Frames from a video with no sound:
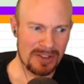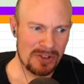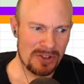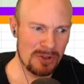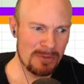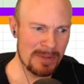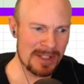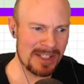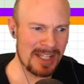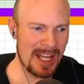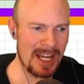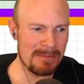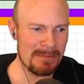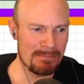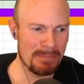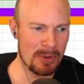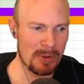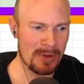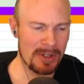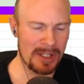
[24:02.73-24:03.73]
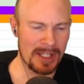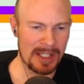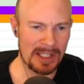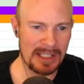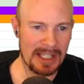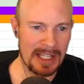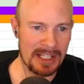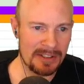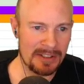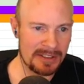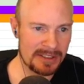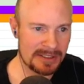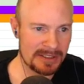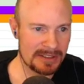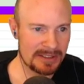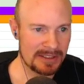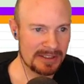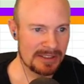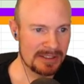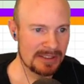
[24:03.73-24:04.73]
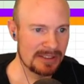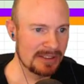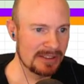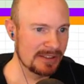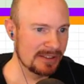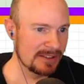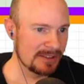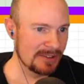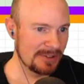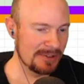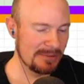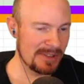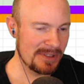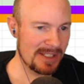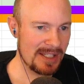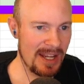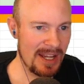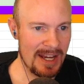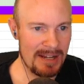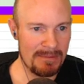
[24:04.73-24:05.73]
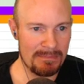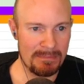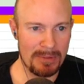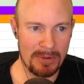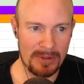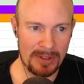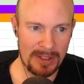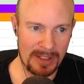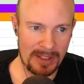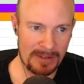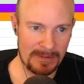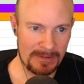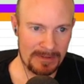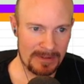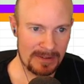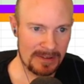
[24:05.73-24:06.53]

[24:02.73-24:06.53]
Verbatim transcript: You must hate boarding, Laner. You must hate boarding.